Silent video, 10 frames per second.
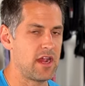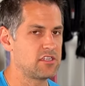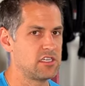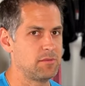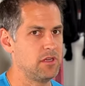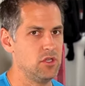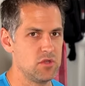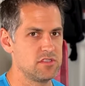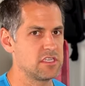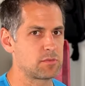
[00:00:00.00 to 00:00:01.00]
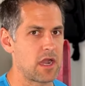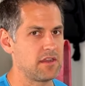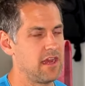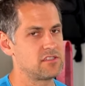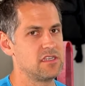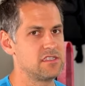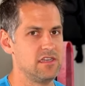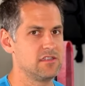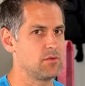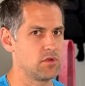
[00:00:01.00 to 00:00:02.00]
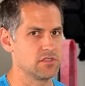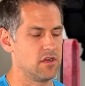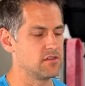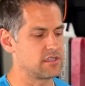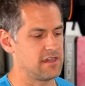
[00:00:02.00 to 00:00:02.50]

actually going to be using this product and actually seeing some results.